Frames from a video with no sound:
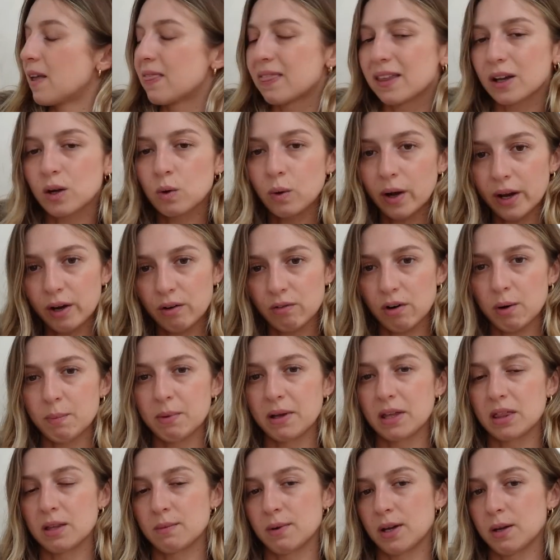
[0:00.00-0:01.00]
They're quite
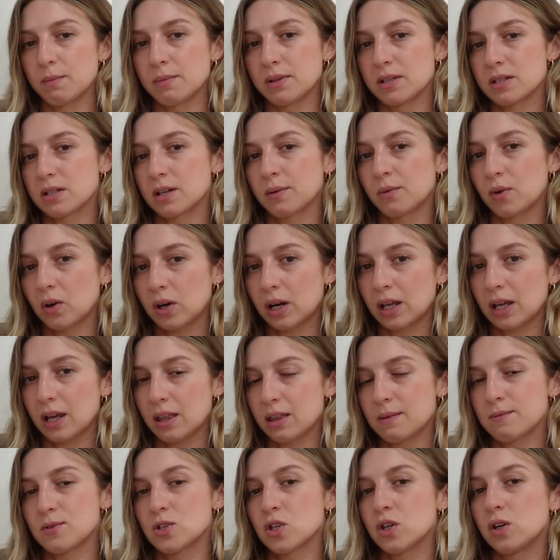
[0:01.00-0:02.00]
grubby at the moment, so I'm not going to
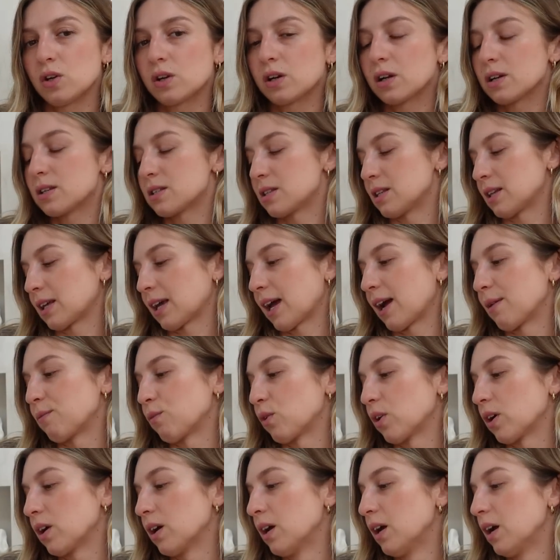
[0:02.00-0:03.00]
get them too close to the
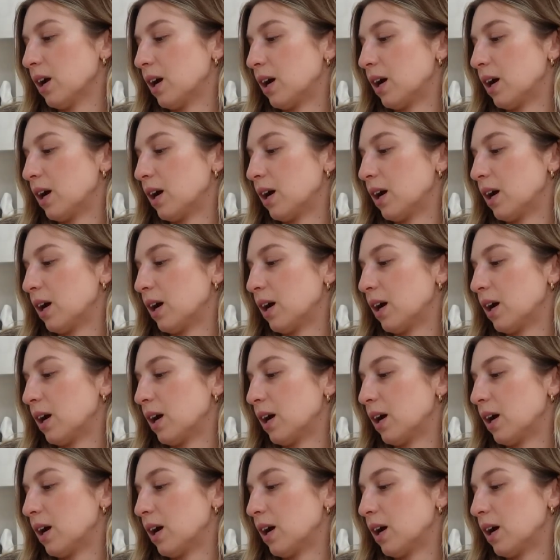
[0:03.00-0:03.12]
camera.